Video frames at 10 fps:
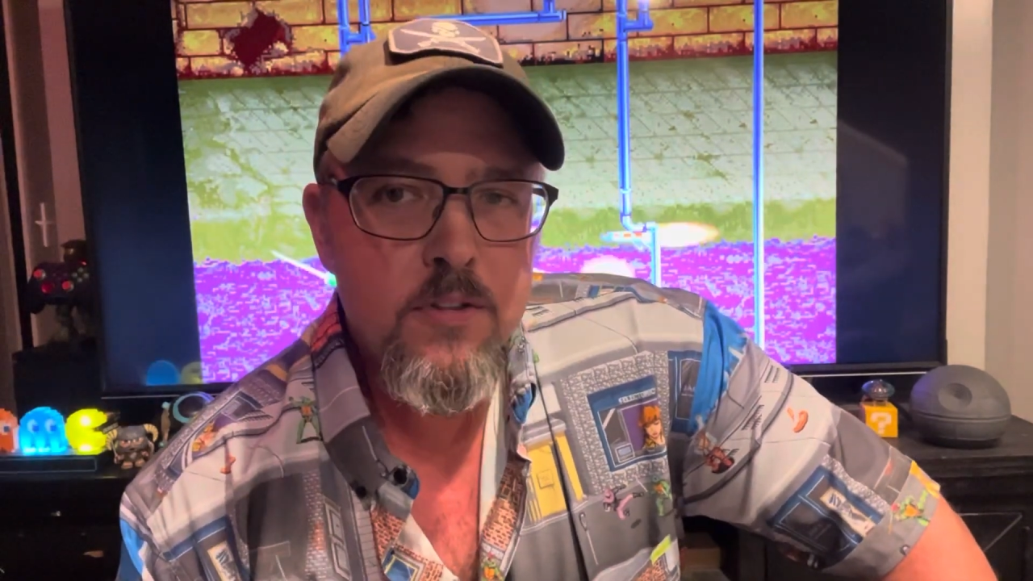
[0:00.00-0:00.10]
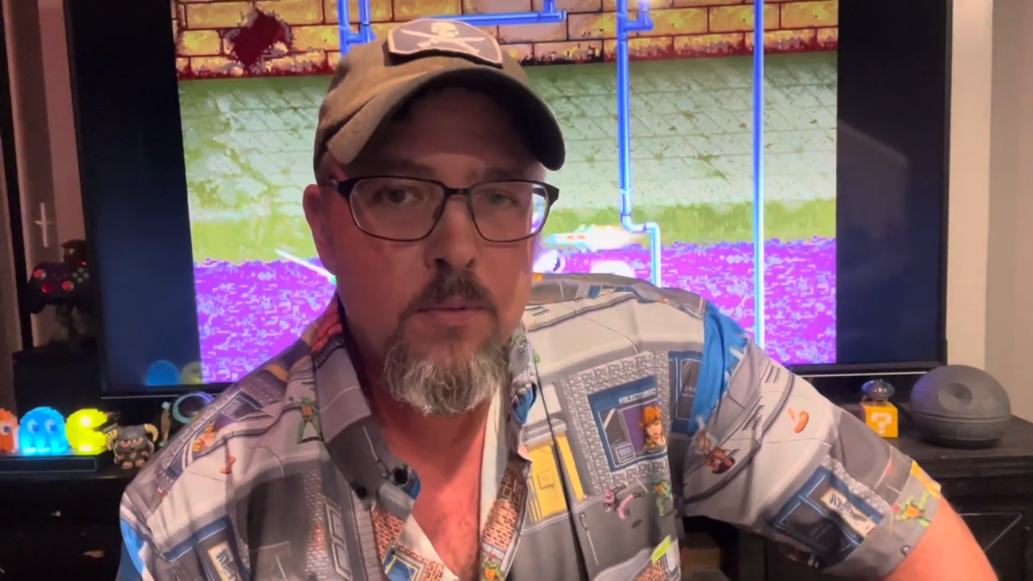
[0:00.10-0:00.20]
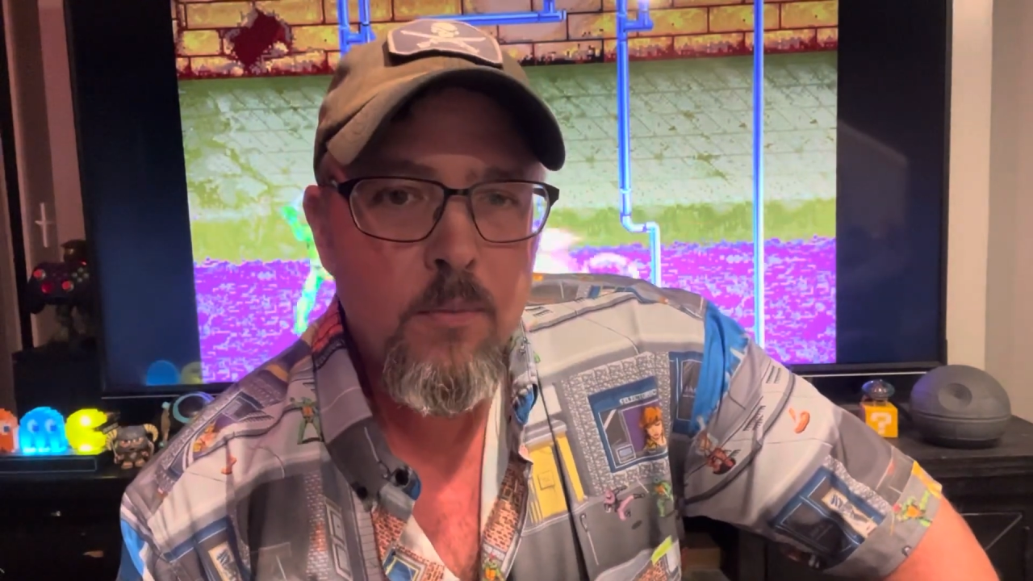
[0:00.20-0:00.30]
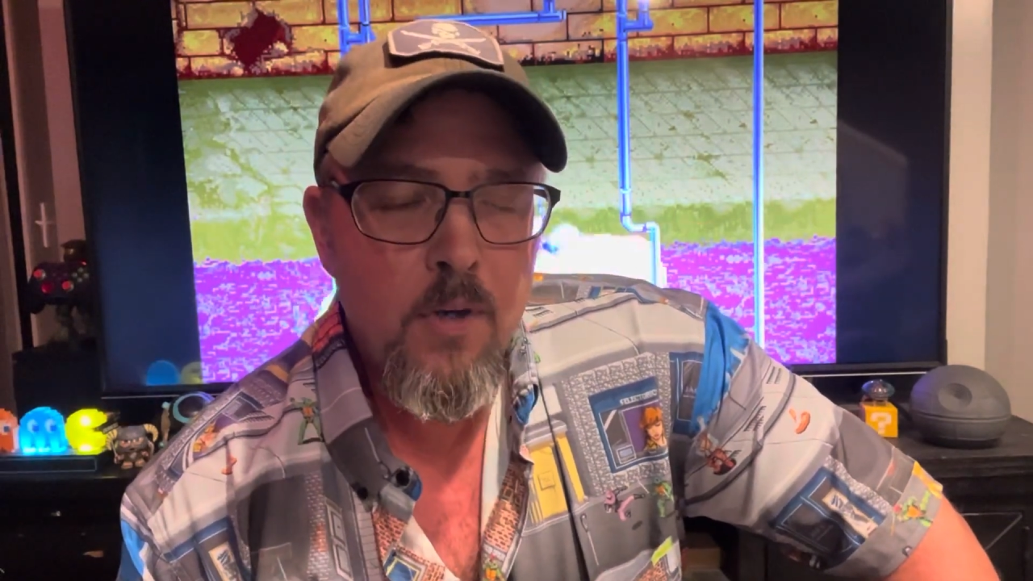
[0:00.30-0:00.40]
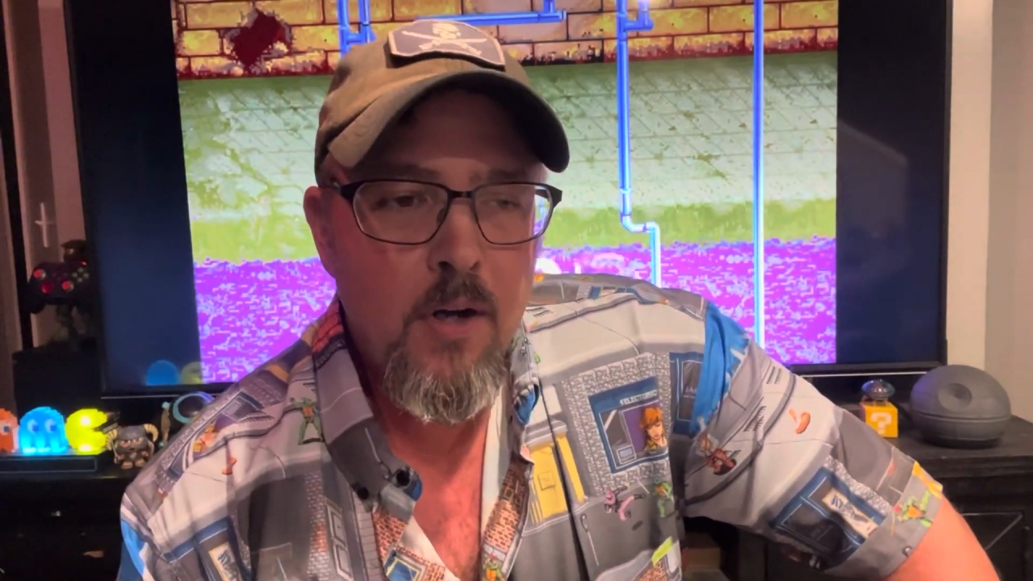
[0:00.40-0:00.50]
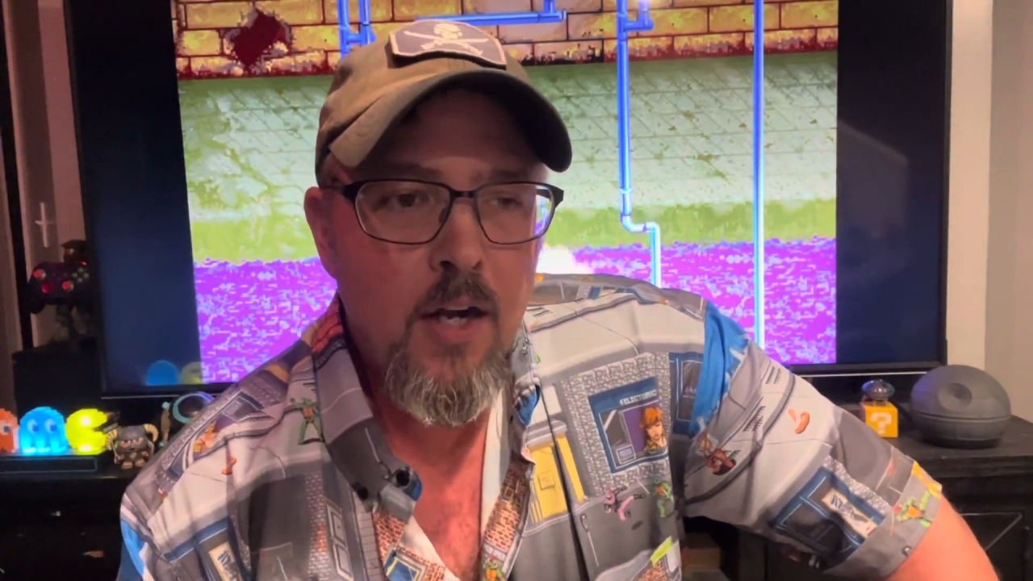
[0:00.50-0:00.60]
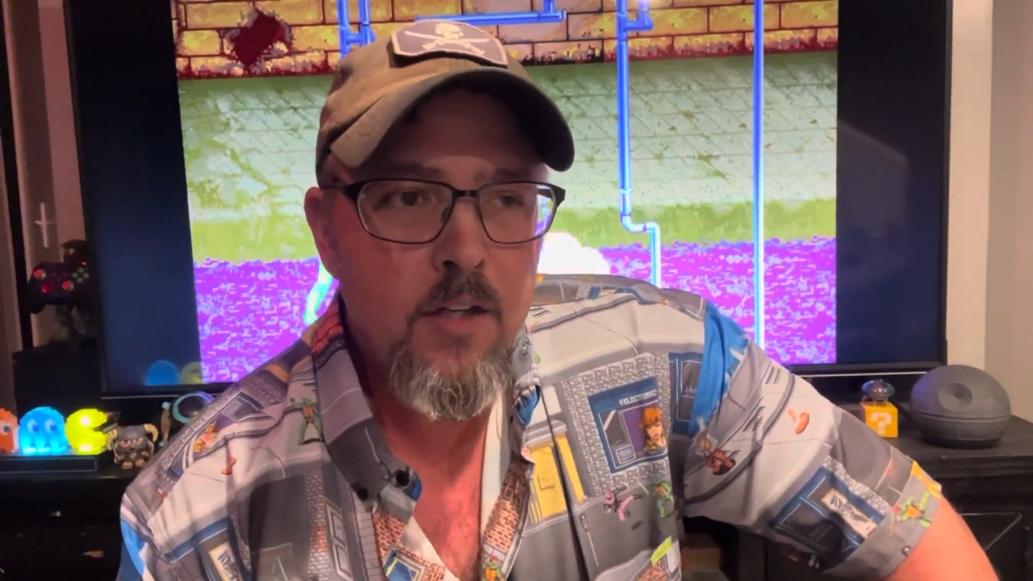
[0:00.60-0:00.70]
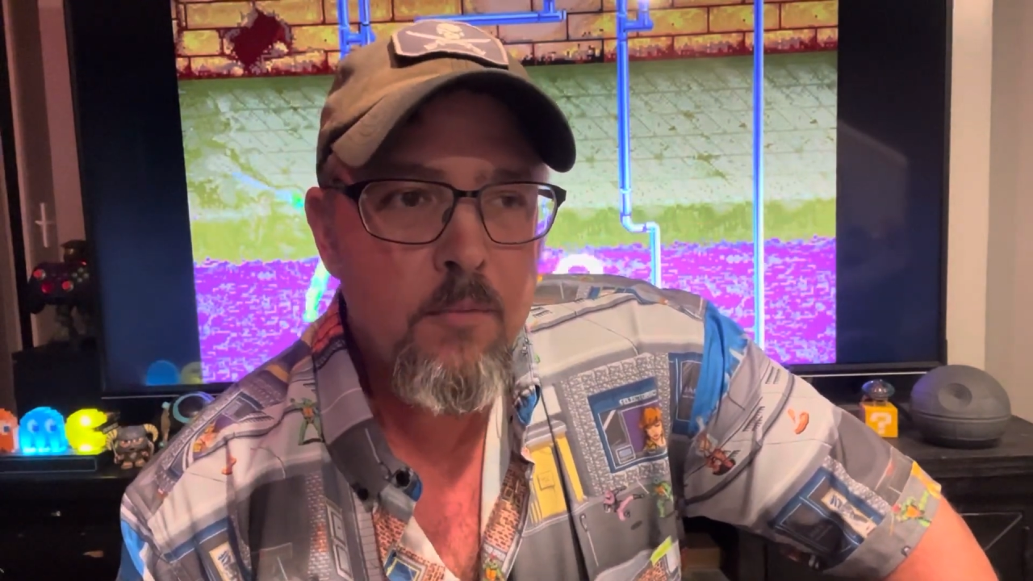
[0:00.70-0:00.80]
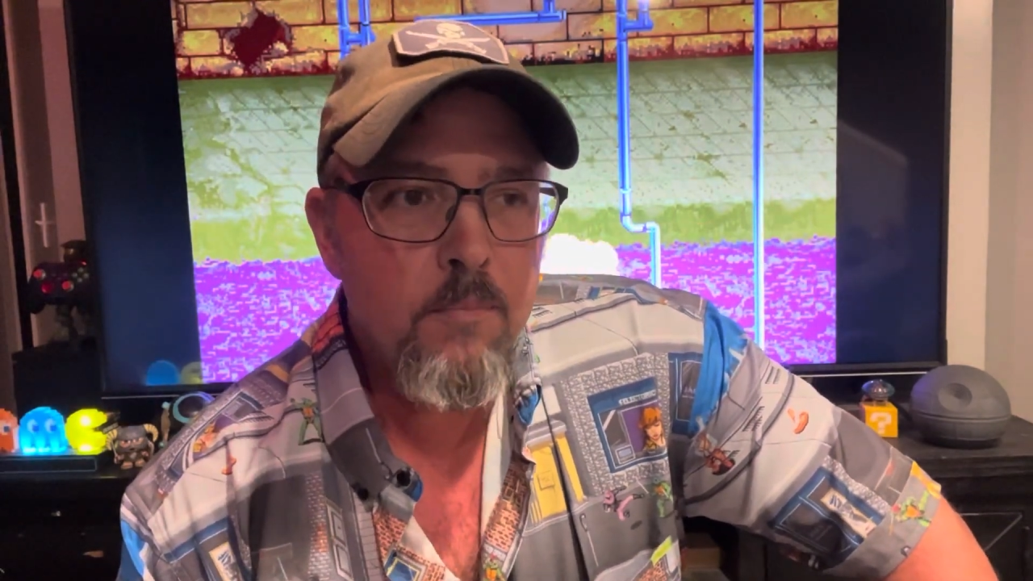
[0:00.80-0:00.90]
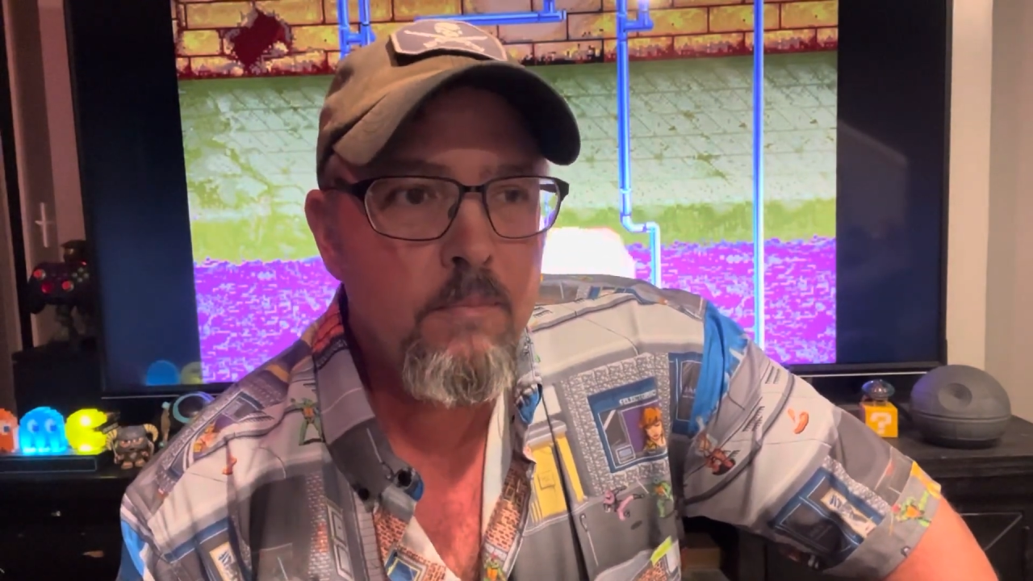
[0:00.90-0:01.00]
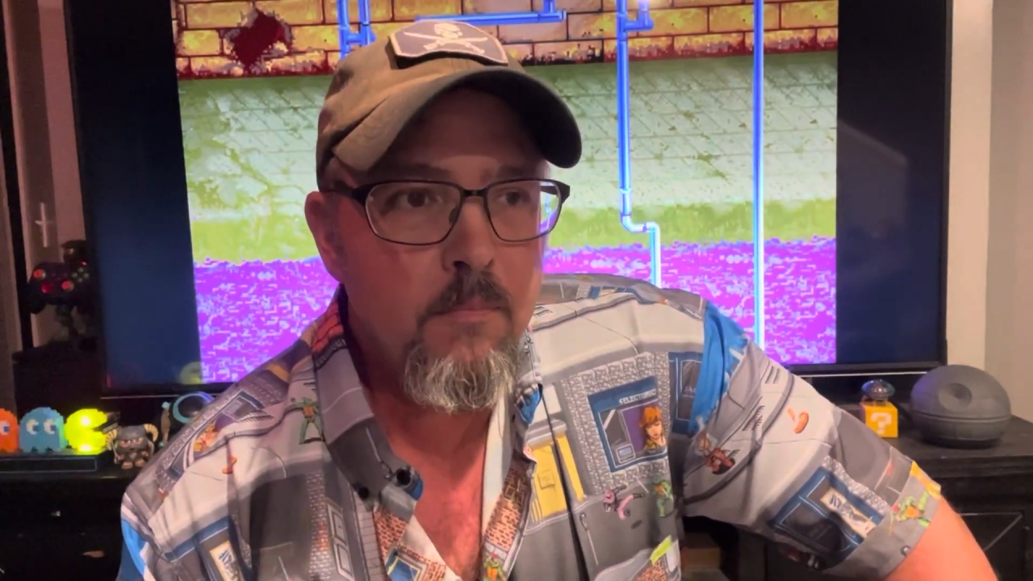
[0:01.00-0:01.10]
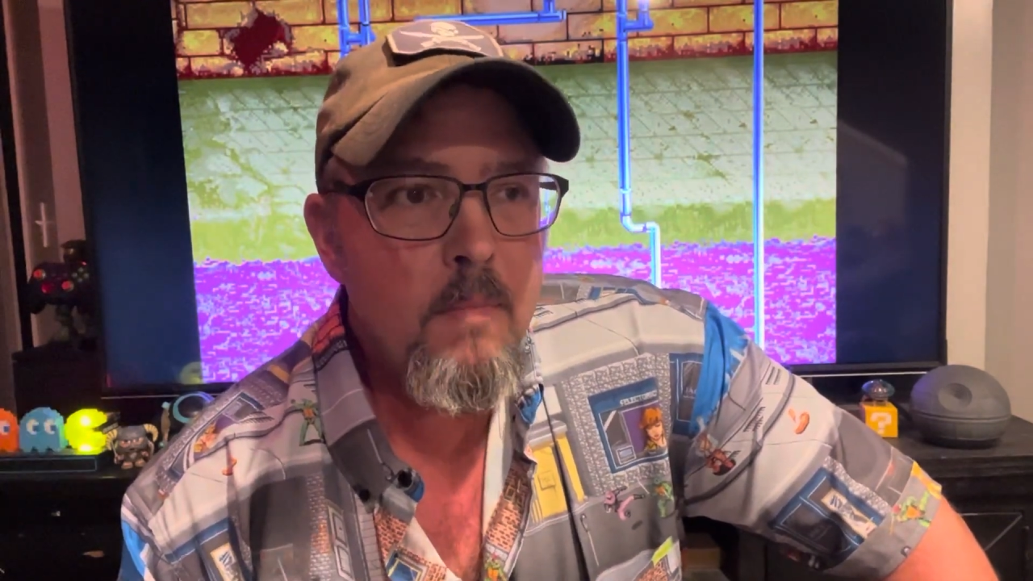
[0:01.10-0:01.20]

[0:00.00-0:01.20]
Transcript: to where I could